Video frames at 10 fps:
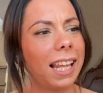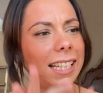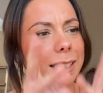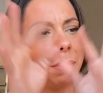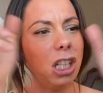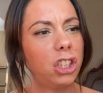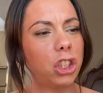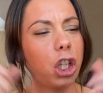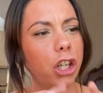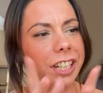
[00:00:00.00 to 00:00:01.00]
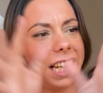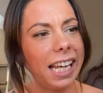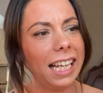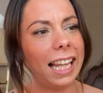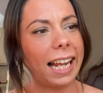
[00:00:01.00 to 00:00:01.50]
something
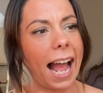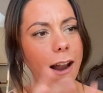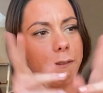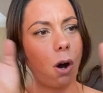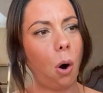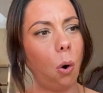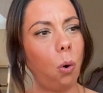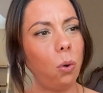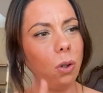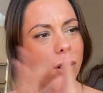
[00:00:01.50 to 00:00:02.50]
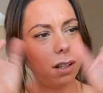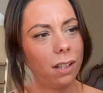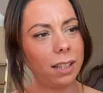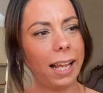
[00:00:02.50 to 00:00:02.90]
scurrying, like out of a hole,